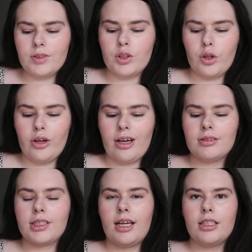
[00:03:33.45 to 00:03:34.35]
So I
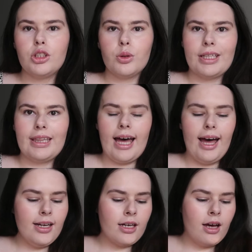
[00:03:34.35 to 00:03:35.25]
was kind of doing
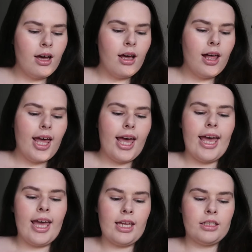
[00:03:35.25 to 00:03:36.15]
that,
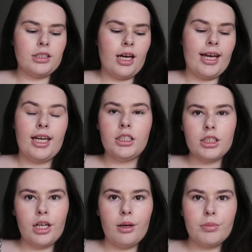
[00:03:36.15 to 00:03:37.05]
and I
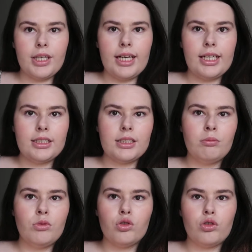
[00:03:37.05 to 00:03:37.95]
ended up getting
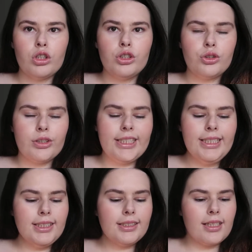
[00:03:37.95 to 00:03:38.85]
some
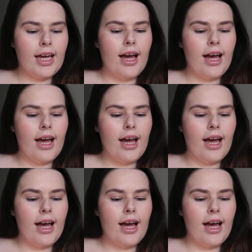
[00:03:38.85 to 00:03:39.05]
groceries.